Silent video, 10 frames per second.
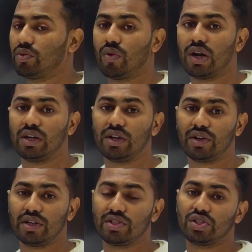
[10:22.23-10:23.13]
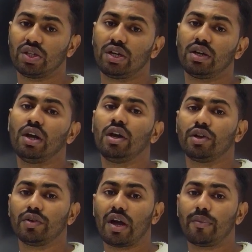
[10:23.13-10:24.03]
world literature,
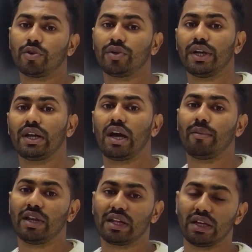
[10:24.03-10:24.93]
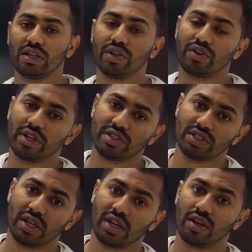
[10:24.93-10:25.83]
you have to read American
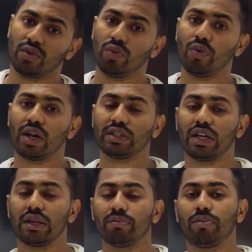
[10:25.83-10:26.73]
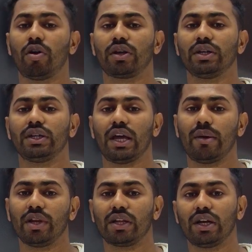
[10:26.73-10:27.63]
literature and who are the important
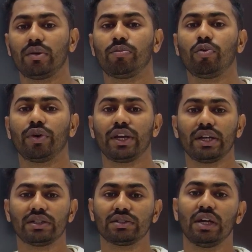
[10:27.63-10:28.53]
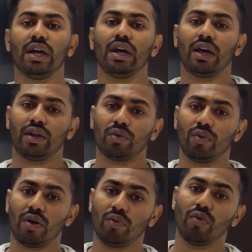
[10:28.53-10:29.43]
American poets and
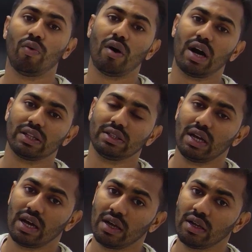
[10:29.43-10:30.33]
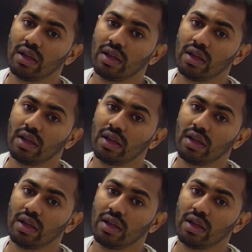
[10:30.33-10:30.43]
who are the